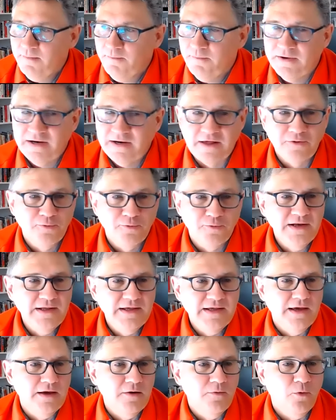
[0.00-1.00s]
but as
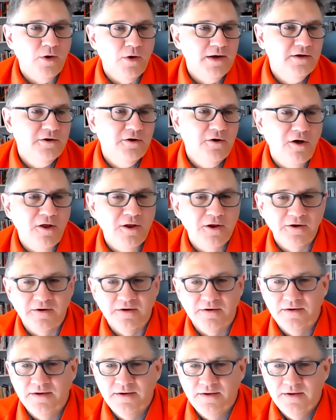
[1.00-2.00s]
really a
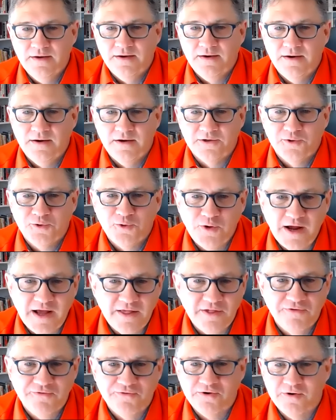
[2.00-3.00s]
$1
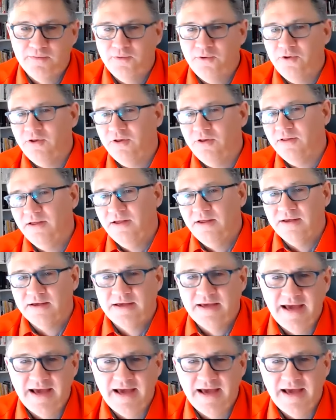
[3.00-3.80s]
transferable,